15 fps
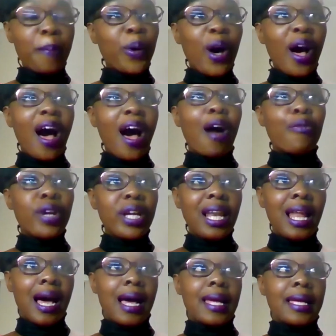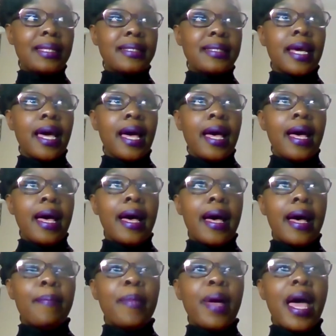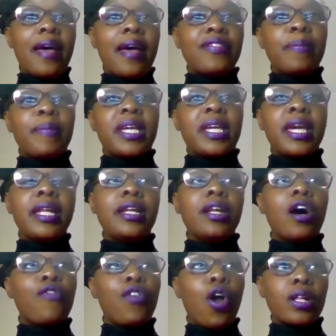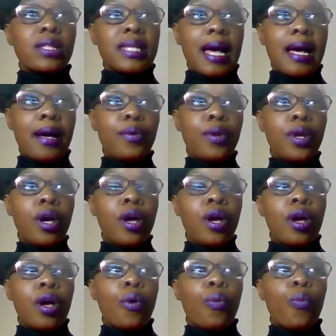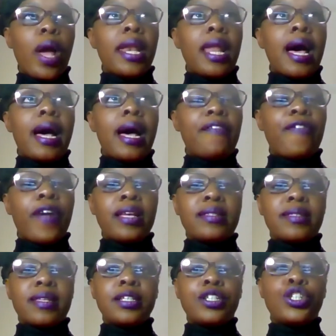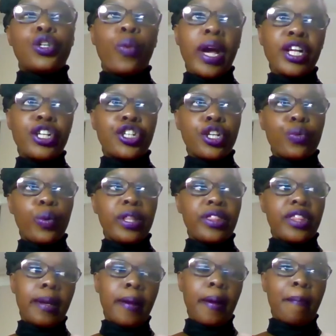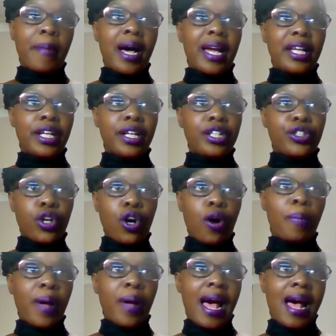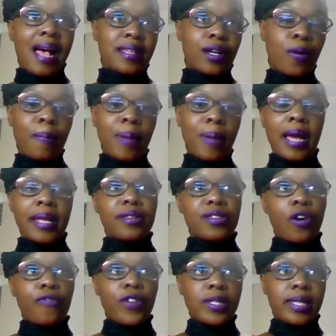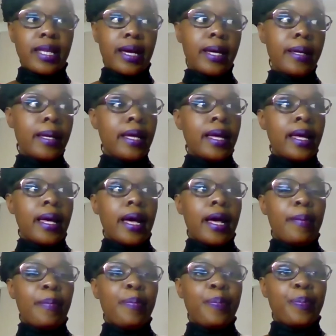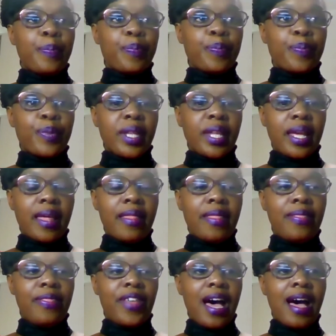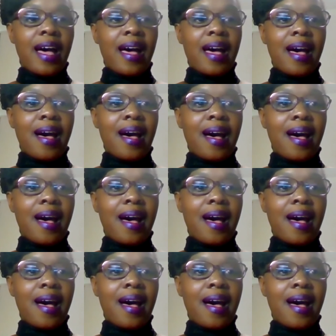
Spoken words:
But I realized at the beginning of lockdown, when I faced the situation within my job as a compliance officer, that